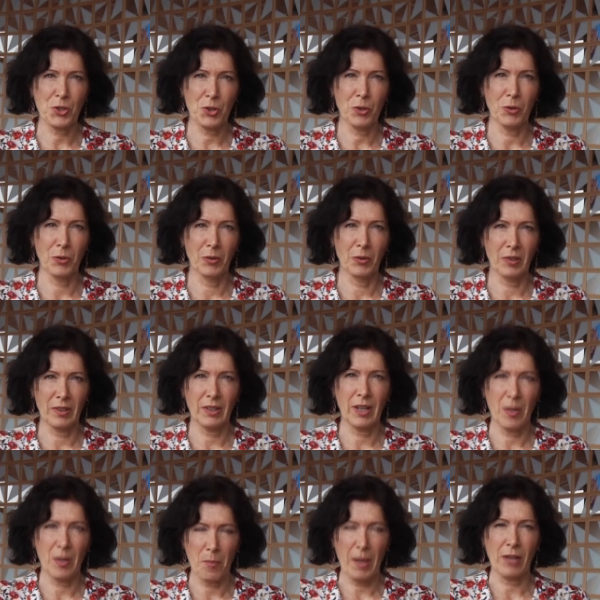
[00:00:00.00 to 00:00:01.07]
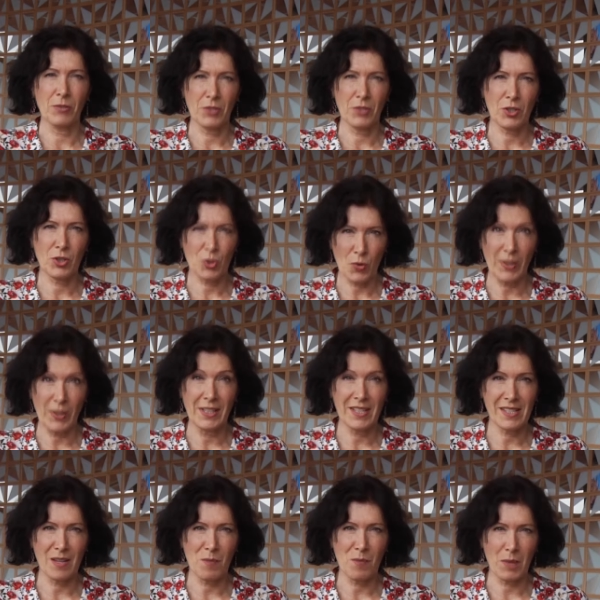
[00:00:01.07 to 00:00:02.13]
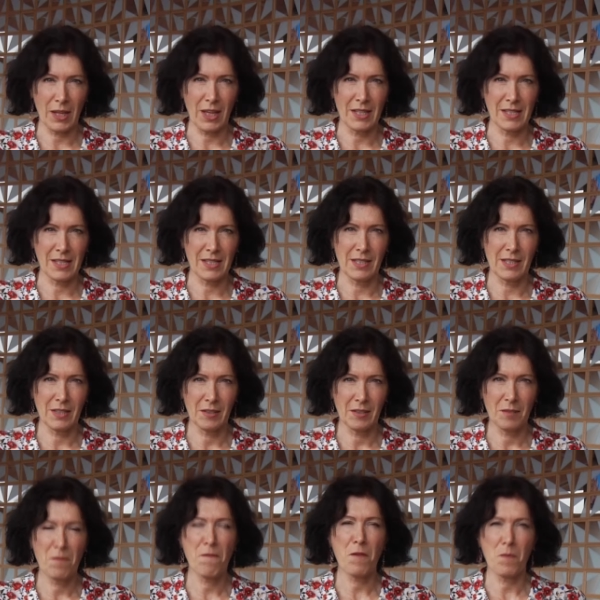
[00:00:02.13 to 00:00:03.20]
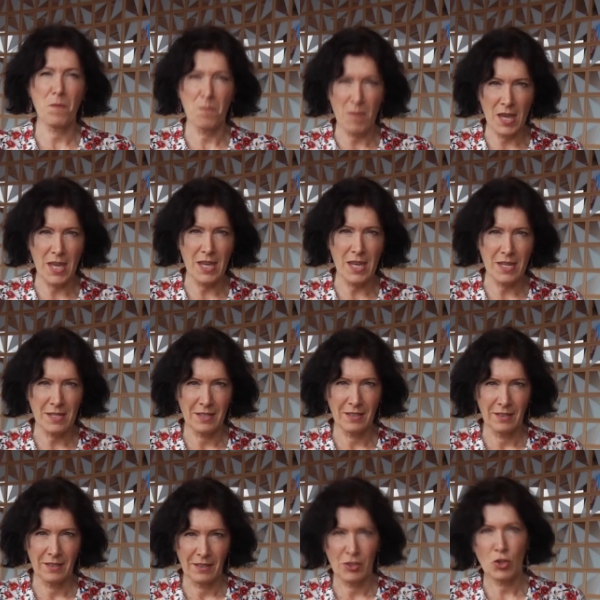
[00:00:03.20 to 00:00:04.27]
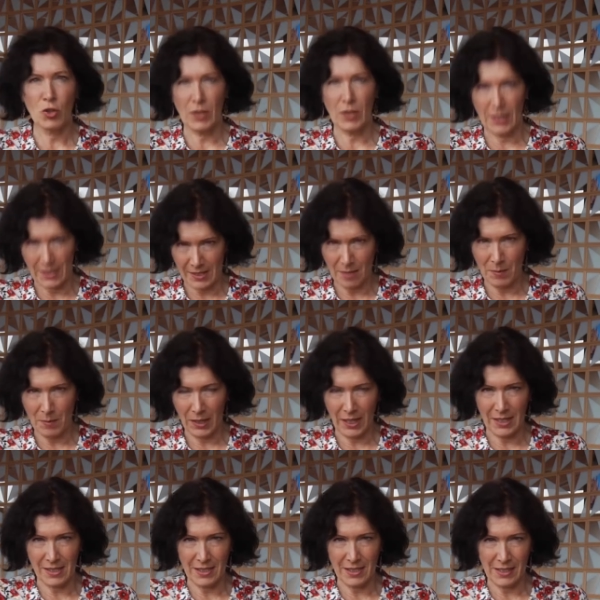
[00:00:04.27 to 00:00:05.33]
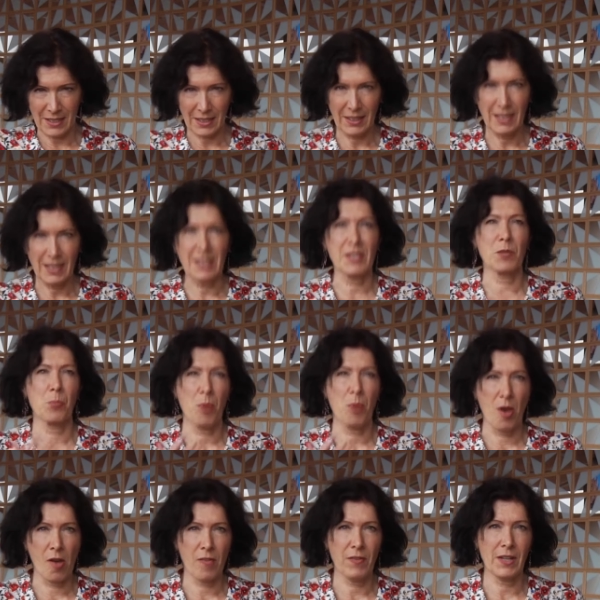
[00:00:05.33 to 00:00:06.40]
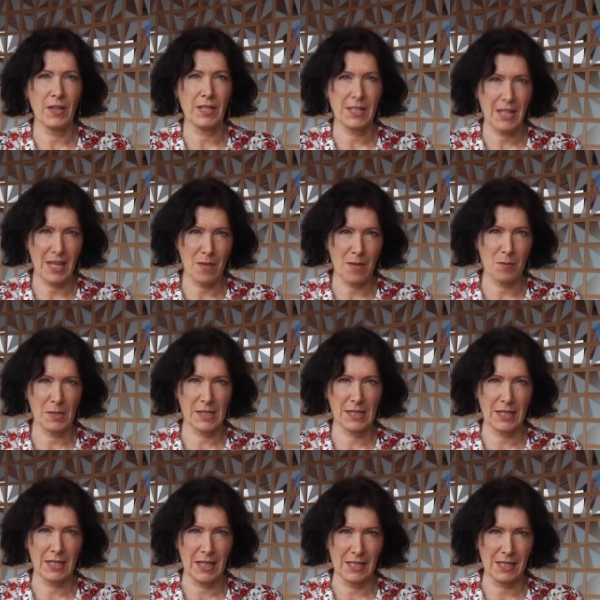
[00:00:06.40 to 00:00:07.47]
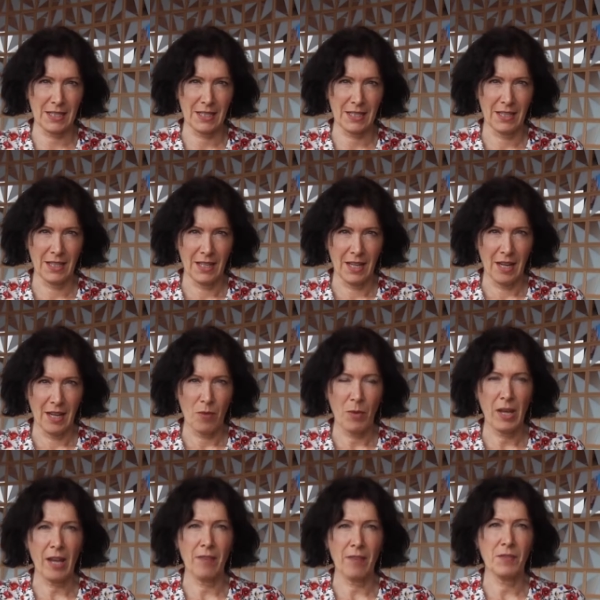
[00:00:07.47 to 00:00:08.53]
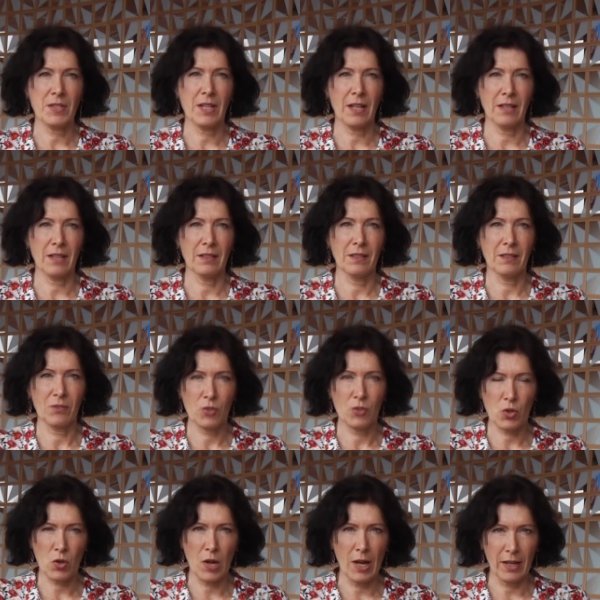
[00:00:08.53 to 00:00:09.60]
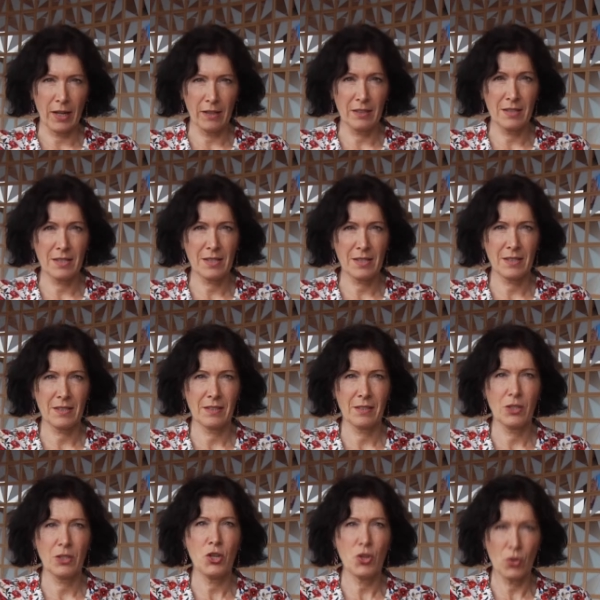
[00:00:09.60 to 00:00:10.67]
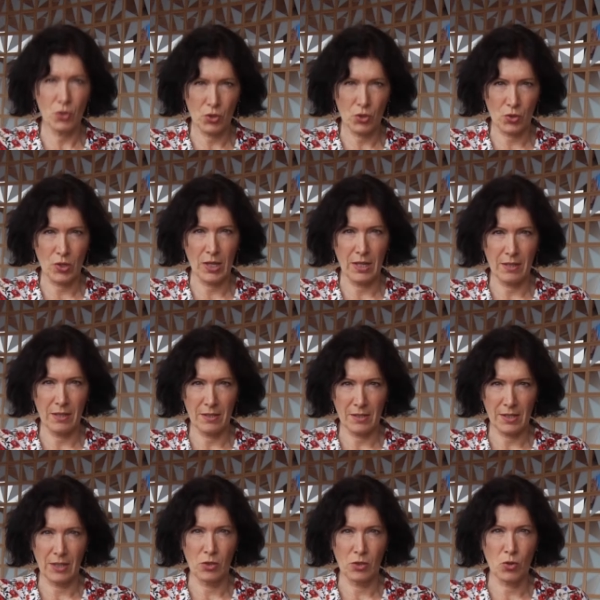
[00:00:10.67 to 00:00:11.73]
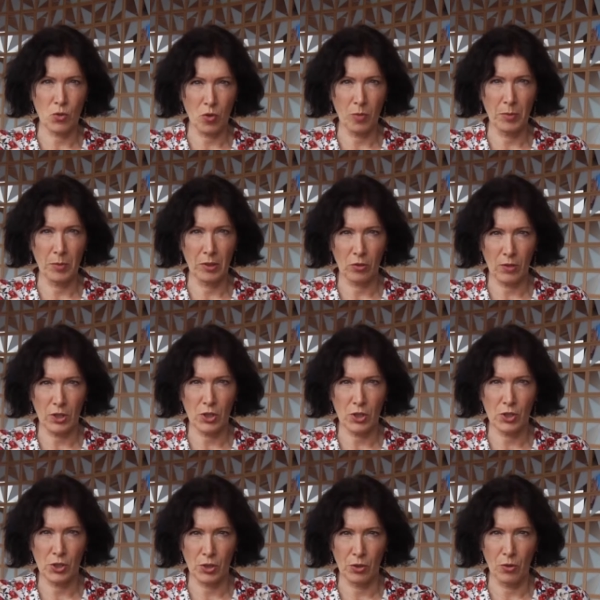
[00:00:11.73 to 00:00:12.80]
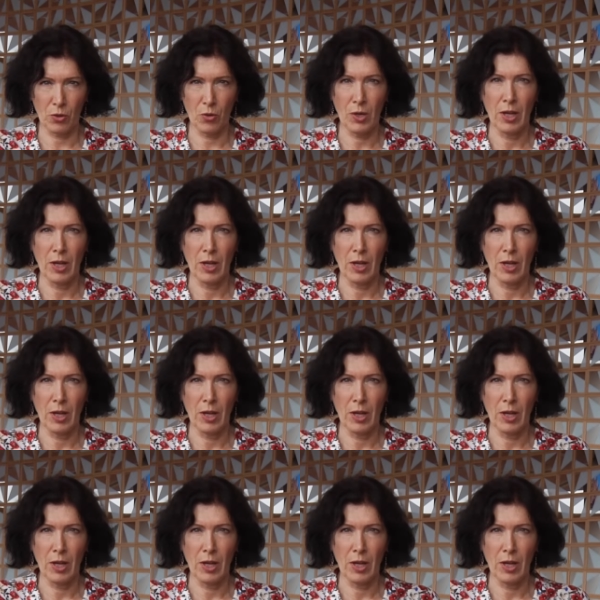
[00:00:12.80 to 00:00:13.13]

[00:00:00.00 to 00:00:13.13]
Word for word: you about tranexamic acid. For me, tranexamic acid is the perfect hemostat. We have done trials, huge trials in trauma, crash 2,